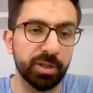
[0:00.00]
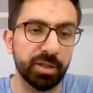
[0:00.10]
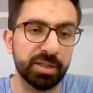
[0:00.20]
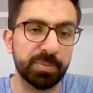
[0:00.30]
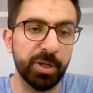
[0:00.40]

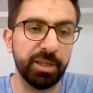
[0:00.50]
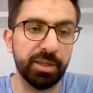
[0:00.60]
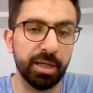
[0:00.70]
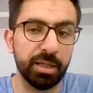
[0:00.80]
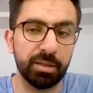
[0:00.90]
expect
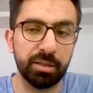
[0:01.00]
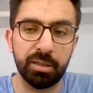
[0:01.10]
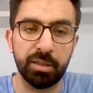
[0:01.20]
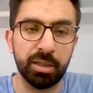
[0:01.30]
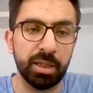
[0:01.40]
that
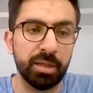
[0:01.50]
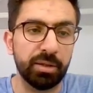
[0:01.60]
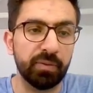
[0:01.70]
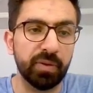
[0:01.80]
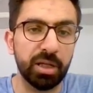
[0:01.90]

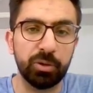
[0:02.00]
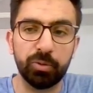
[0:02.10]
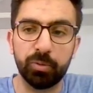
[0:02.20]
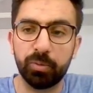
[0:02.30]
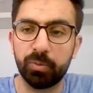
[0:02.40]
the
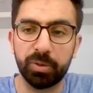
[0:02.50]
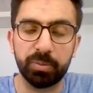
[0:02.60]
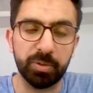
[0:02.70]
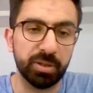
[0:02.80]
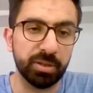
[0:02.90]
value would
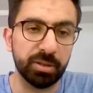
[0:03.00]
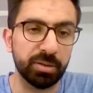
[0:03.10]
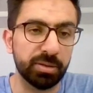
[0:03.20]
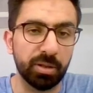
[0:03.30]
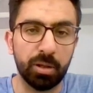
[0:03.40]

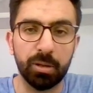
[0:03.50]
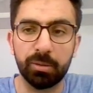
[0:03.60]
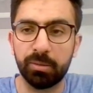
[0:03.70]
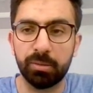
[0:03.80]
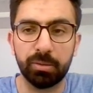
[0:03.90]
be
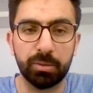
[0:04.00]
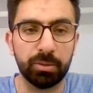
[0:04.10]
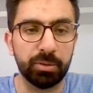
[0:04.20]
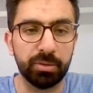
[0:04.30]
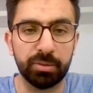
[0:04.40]
on
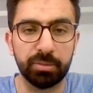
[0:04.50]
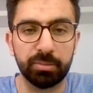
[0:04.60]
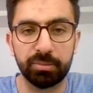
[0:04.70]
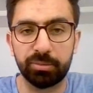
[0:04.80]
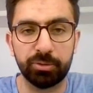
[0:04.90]
or
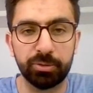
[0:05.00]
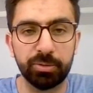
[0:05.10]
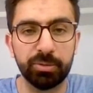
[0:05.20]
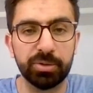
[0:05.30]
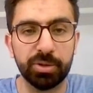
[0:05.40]
true.